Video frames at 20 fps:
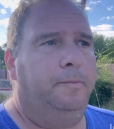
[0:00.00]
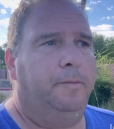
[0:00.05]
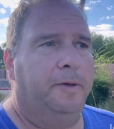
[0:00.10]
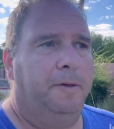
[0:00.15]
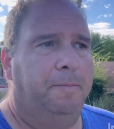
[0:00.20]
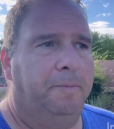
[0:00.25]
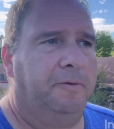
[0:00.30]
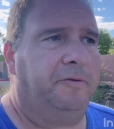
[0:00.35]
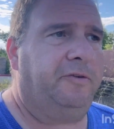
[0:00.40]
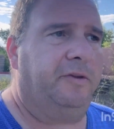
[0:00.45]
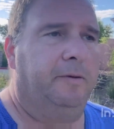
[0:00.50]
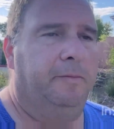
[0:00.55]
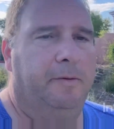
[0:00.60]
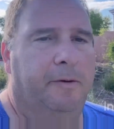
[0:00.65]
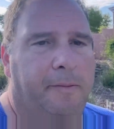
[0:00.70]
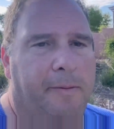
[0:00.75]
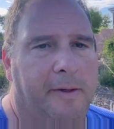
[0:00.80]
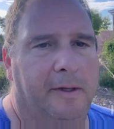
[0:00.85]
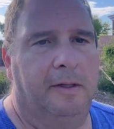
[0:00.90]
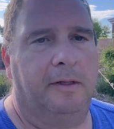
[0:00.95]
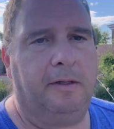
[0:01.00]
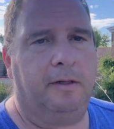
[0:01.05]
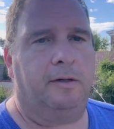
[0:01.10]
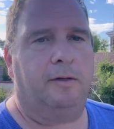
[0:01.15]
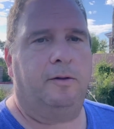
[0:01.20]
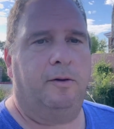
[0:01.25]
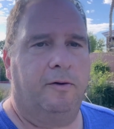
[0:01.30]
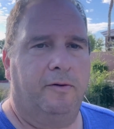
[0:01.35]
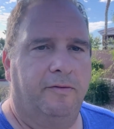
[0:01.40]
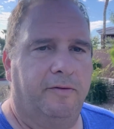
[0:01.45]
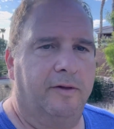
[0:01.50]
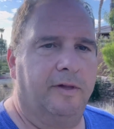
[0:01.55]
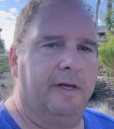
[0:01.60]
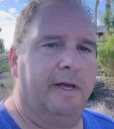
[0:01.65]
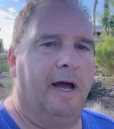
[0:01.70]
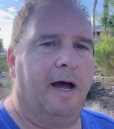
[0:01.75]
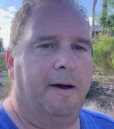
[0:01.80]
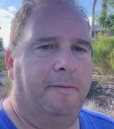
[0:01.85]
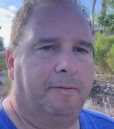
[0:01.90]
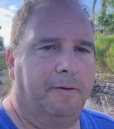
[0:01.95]
people seem to be a little
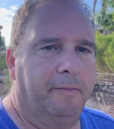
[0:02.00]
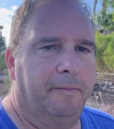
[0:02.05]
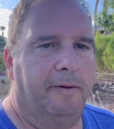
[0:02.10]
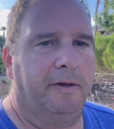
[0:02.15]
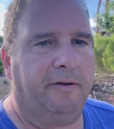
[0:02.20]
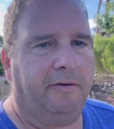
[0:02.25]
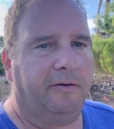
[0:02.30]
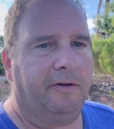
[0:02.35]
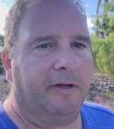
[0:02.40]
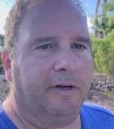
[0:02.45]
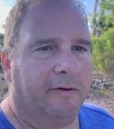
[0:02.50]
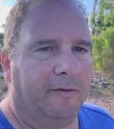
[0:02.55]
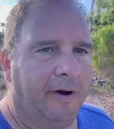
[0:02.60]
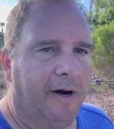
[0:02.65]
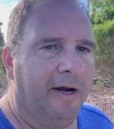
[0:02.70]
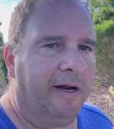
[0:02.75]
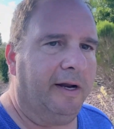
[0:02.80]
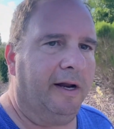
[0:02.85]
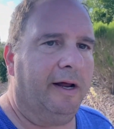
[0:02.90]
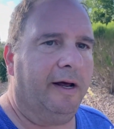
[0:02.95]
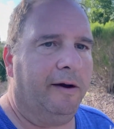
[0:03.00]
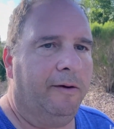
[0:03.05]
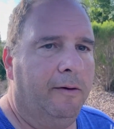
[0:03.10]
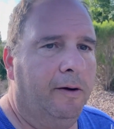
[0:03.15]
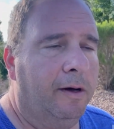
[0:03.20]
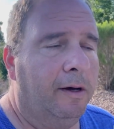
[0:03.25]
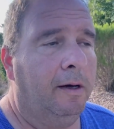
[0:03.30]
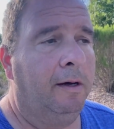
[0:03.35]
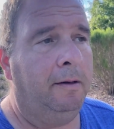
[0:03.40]
overly optimistic right now.